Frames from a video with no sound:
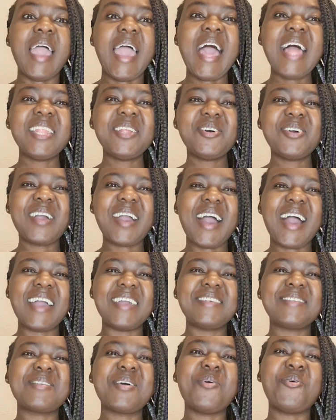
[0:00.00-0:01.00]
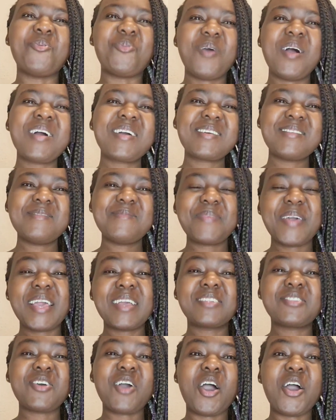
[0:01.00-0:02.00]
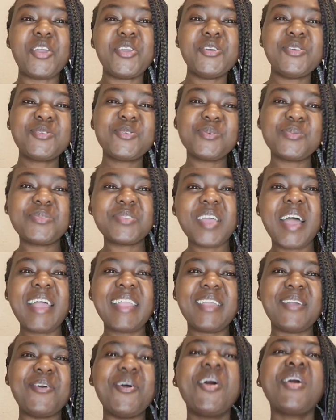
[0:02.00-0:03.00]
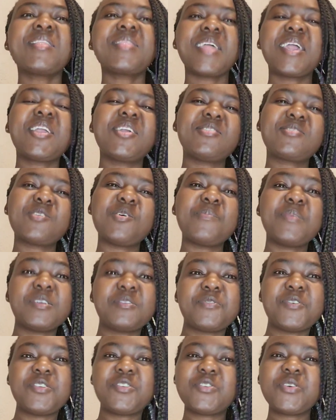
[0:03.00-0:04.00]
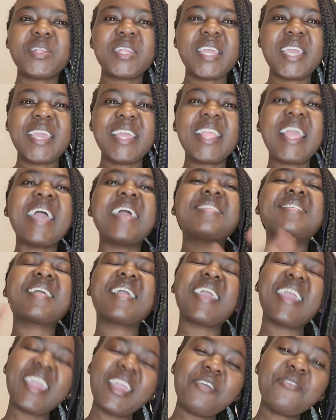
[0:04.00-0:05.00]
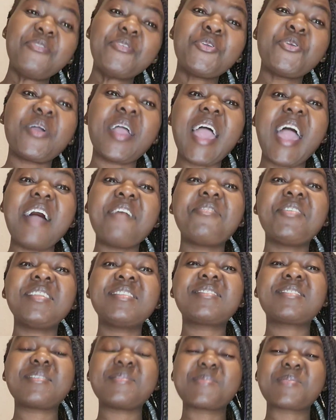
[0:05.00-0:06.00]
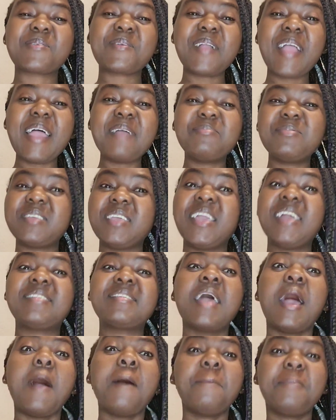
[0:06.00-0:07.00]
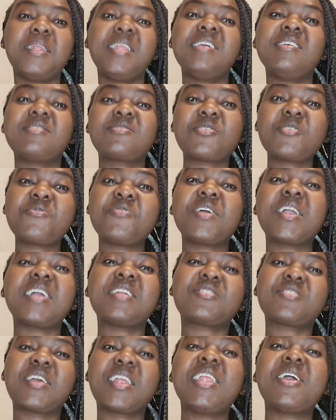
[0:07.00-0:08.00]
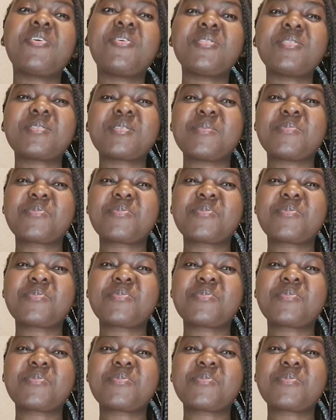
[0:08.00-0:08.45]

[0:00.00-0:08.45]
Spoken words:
Hello guys, welcome back to our YouTube channel. Thank you so much for tuning in, and if you haven't subscribed yet, please don't forget to click on the